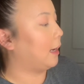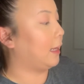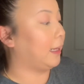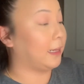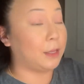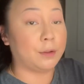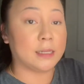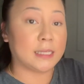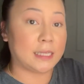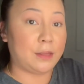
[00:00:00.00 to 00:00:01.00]
I like that you can
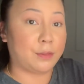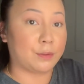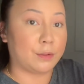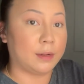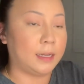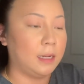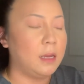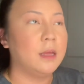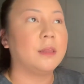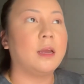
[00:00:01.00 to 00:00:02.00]
see through it.
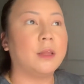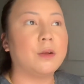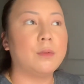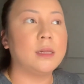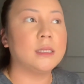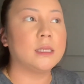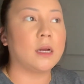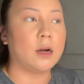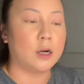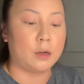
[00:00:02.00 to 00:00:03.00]
The other ones
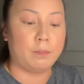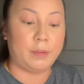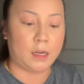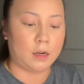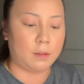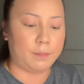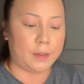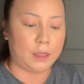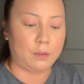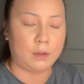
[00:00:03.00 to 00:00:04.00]
are bigger,
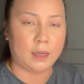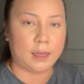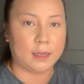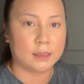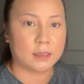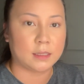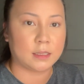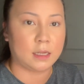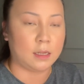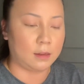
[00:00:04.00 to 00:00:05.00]
but you can't
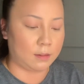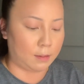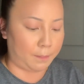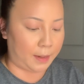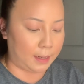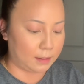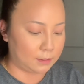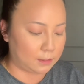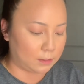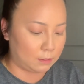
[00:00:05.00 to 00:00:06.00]
see the pan,
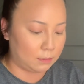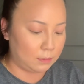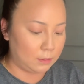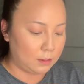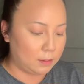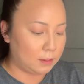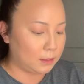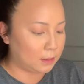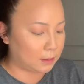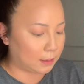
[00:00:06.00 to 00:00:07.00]
so
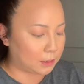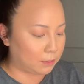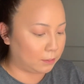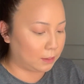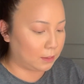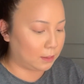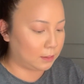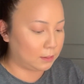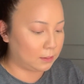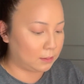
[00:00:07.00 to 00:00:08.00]
this is actually really
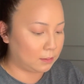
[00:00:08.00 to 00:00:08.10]
nice.